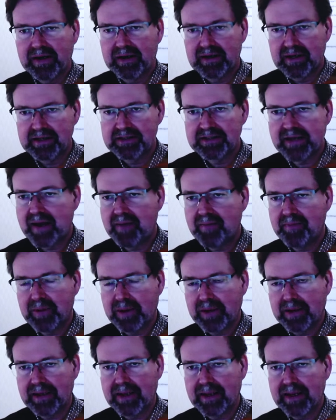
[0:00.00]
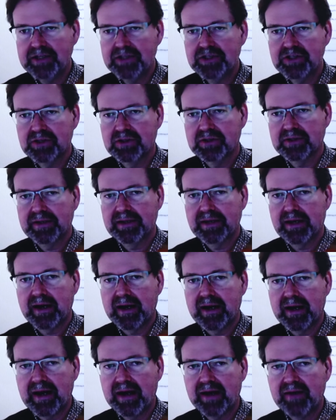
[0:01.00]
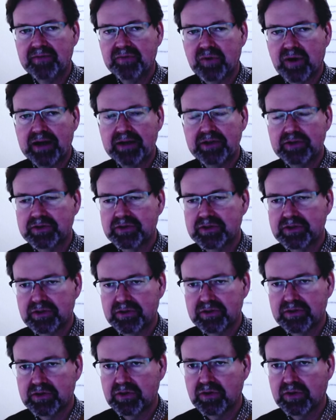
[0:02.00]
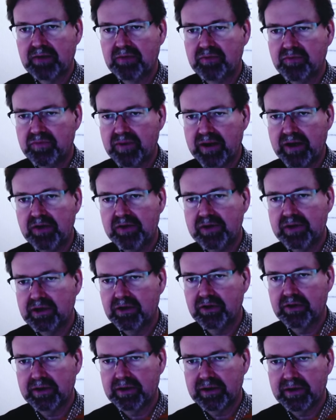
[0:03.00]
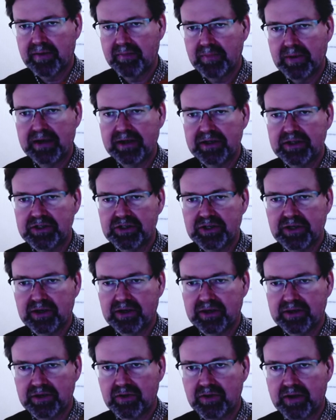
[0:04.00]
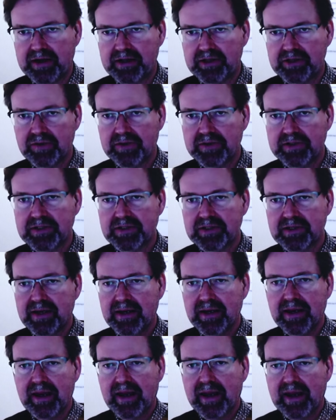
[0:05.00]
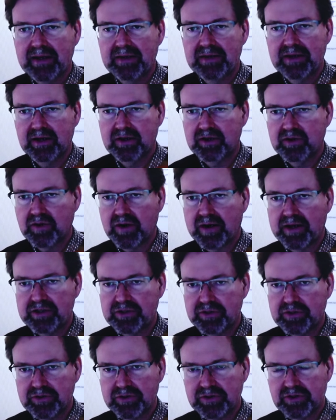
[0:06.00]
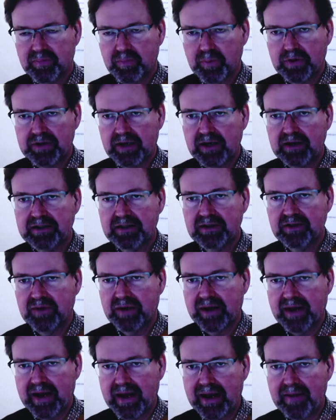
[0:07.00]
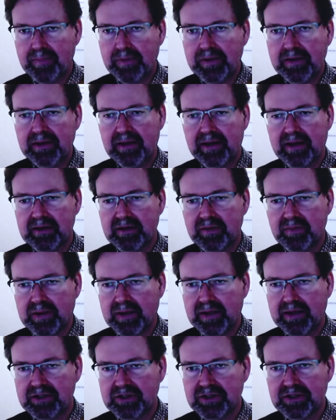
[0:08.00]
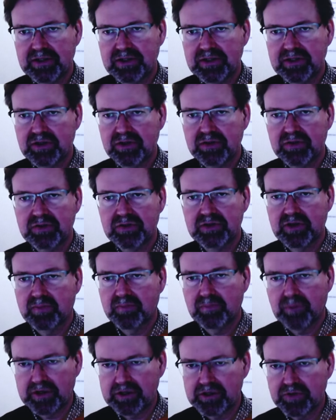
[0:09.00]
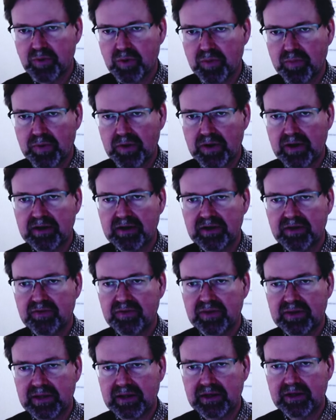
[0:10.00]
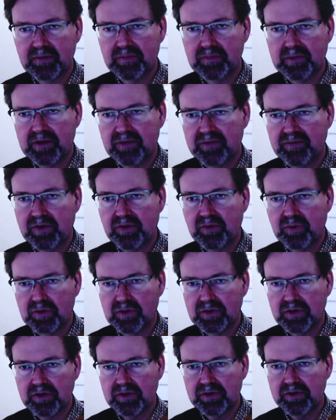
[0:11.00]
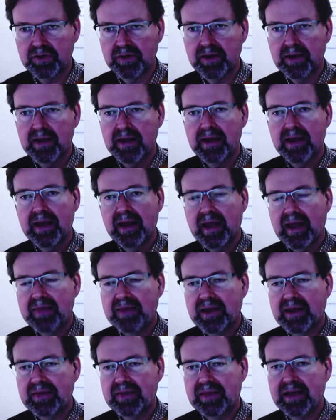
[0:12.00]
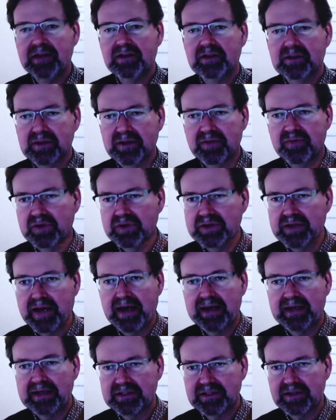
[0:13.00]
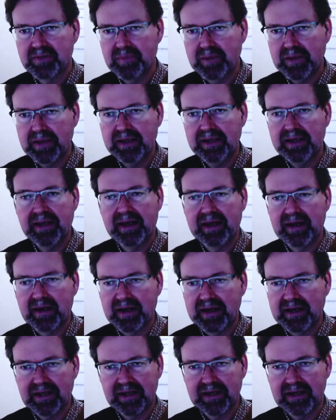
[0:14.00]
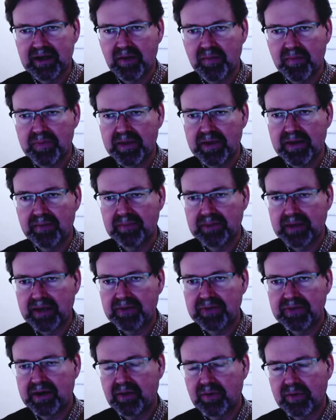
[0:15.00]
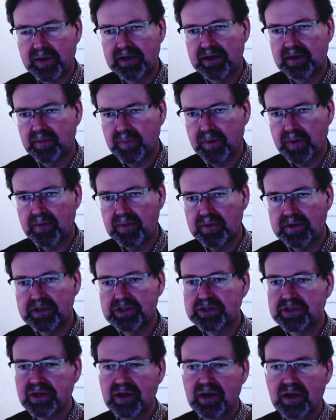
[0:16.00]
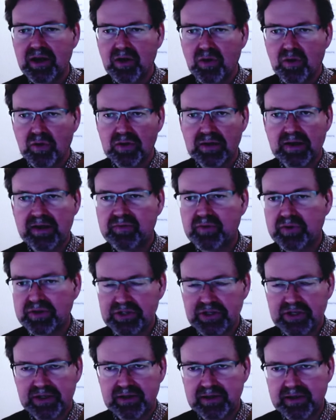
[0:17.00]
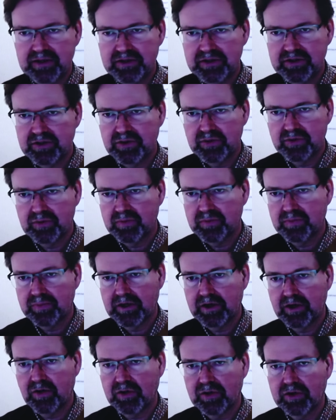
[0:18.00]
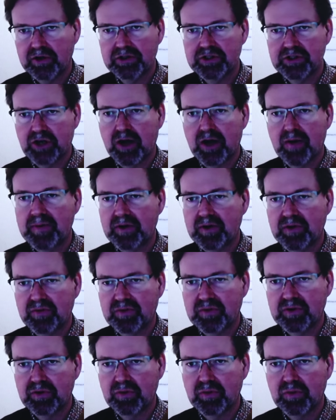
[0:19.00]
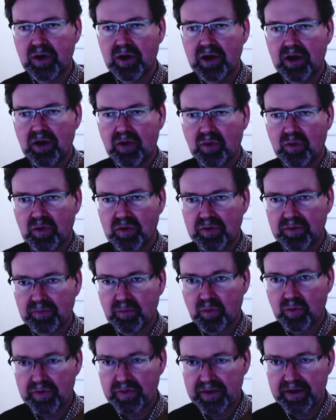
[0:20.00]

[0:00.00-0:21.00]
it does happen occasionally that I have graduate students who get very good at managing undergraduates. And the undergraduates are productive and happy, and the PhD students are much more productive than they could be if they were alone. And then they deliver data to me, and I can help them get that ready to publish or leverage it into, a good job interview or